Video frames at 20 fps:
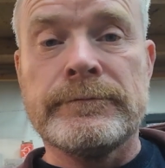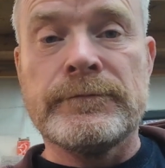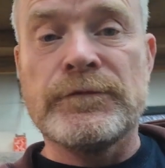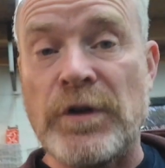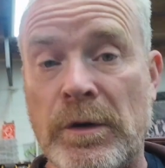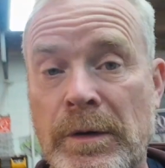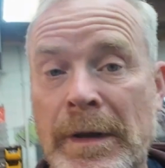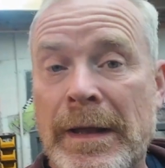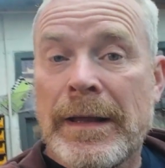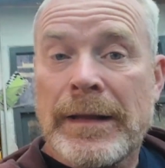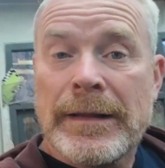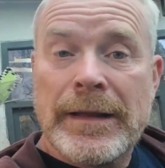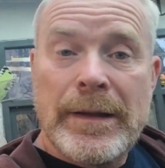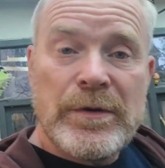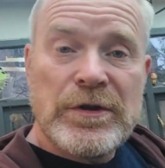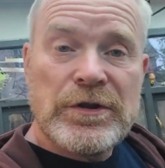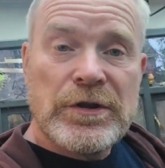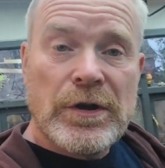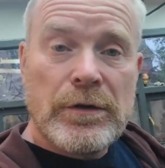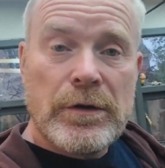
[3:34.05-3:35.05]
So let
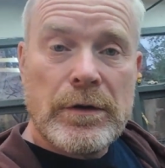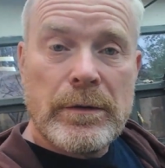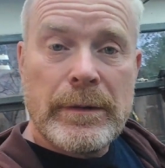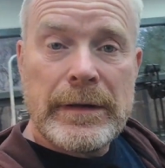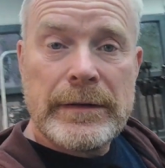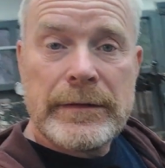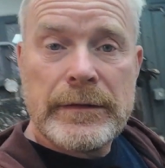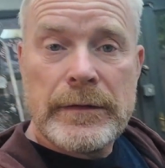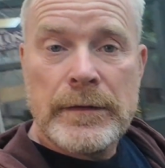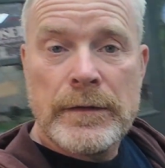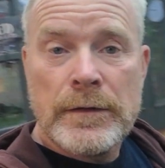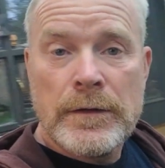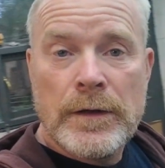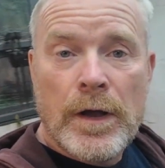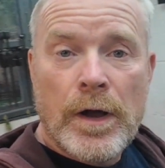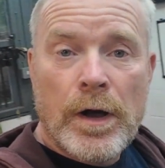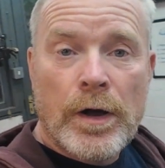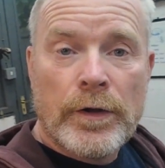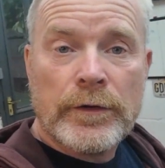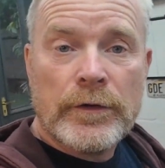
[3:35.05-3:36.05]
me show you it
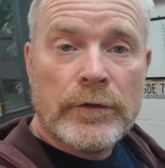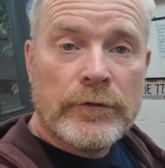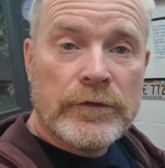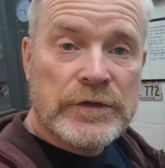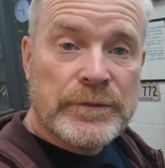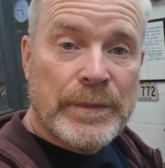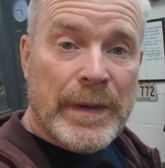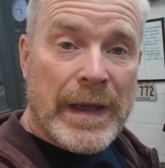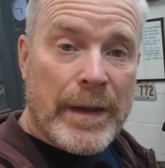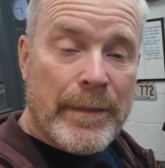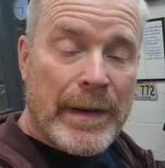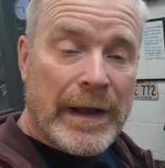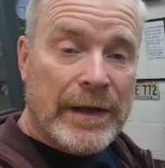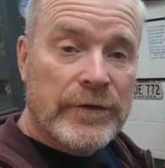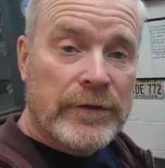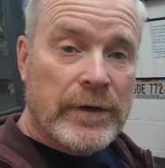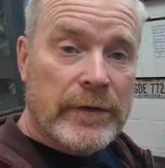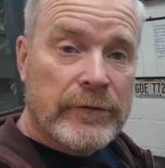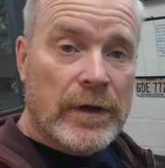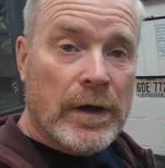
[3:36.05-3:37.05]
on another spare
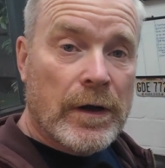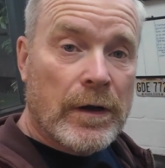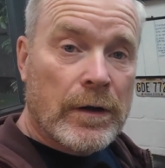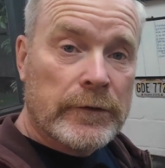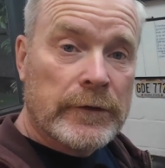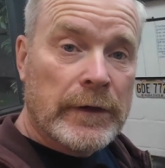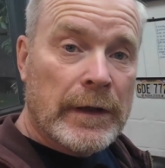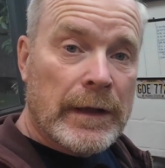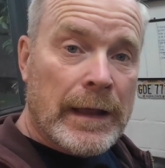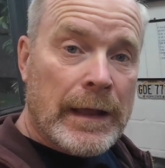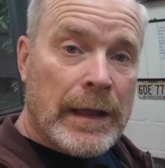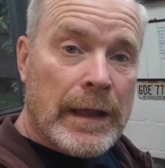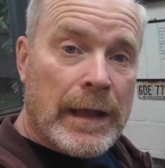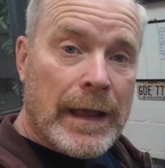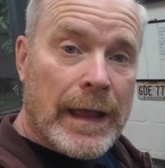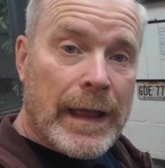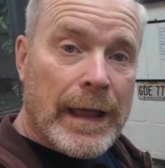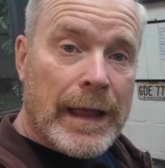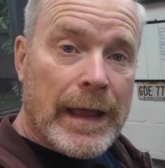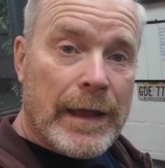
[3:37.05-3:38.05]
battery I've got,
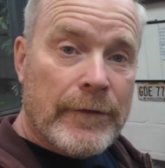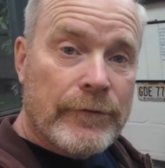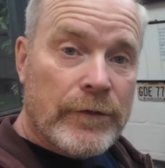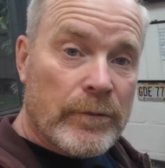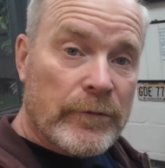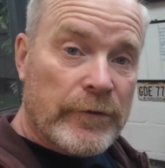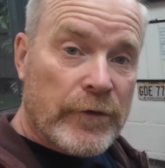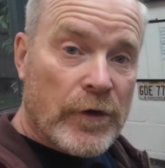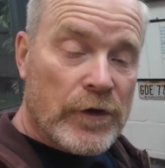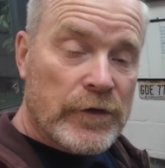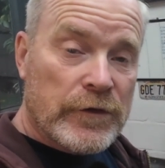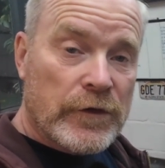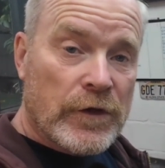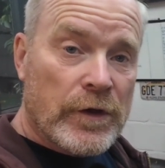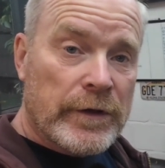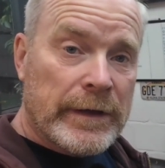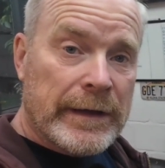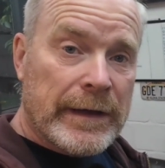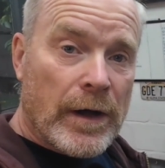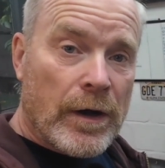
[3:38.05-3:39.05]
from first
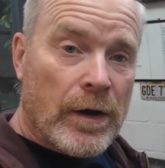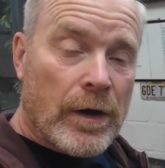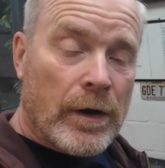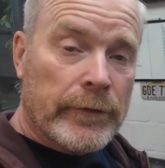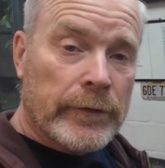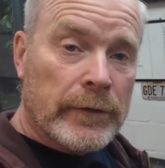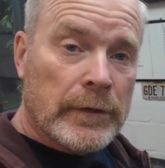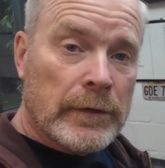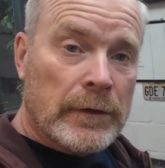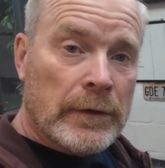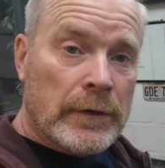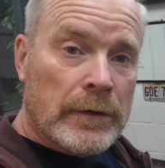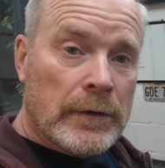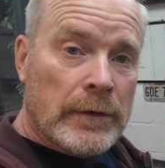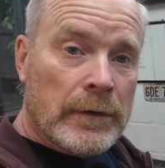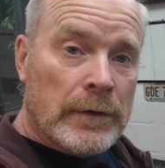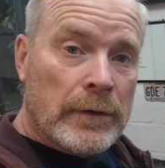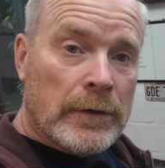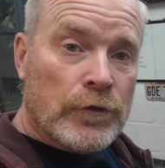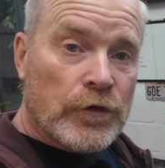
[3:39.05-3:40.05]
turning it on,
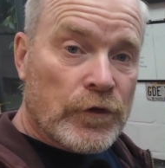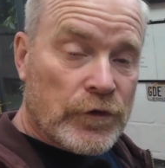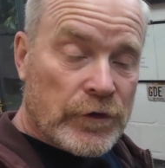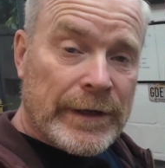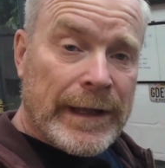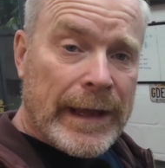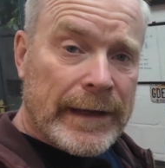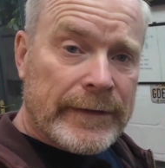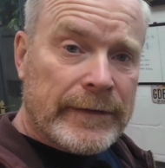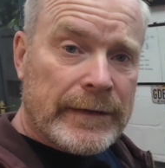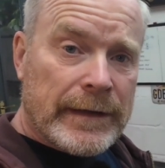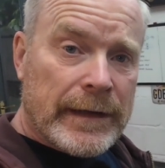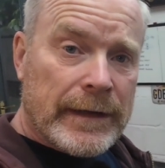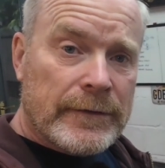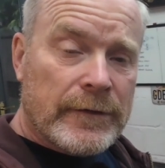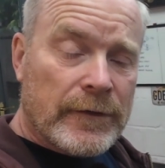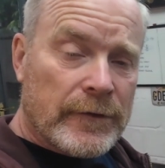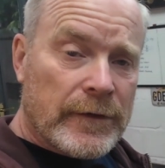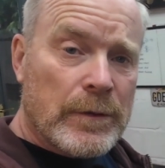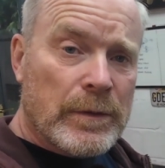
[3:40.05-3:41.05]
just connecting
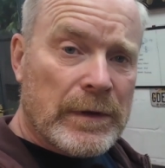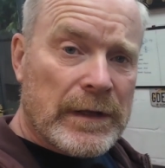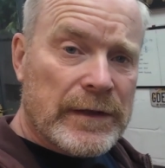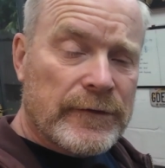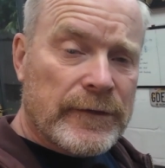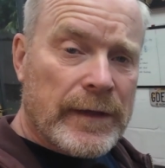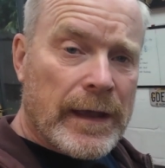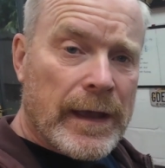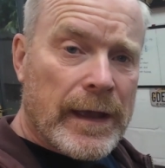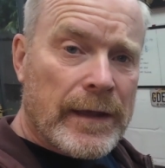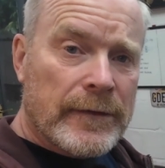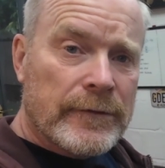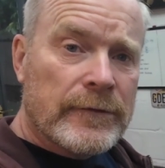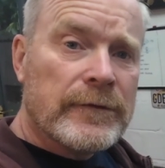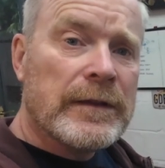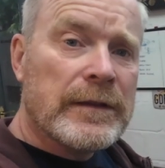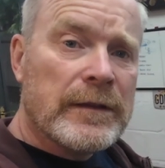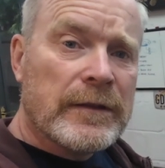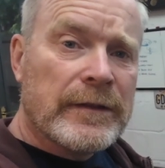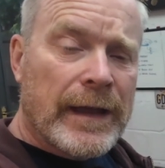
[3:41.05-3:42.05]
it to see what it says,
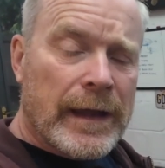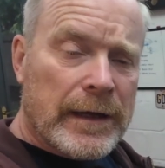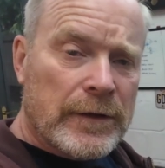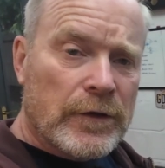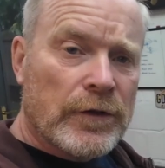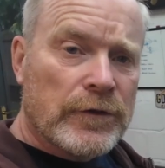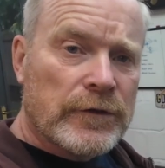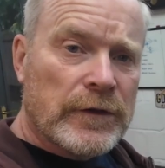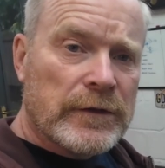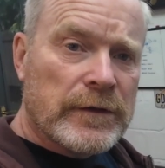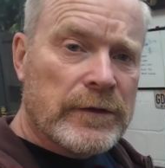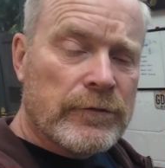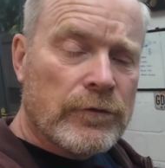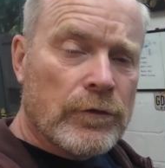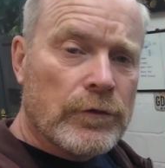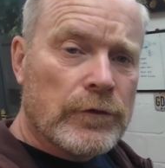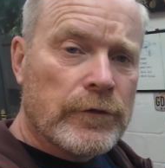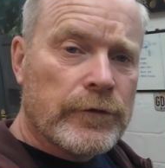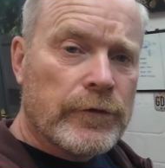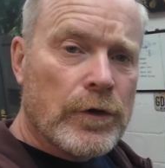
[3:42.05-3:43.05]
see the diagnostics it
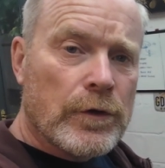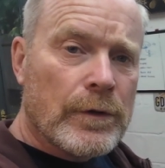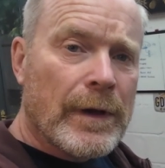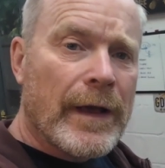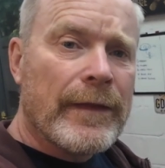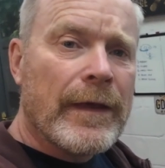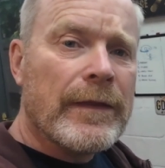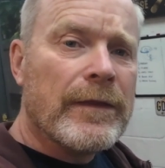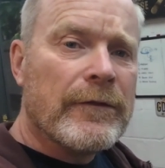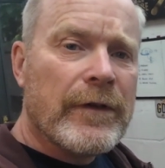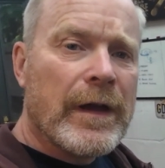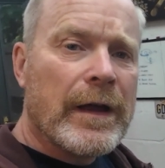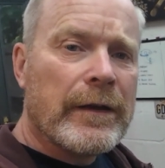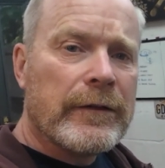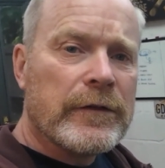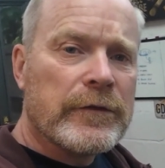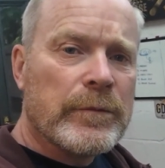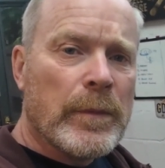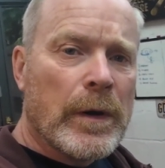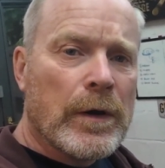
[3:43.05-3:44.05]
runs through, and then the various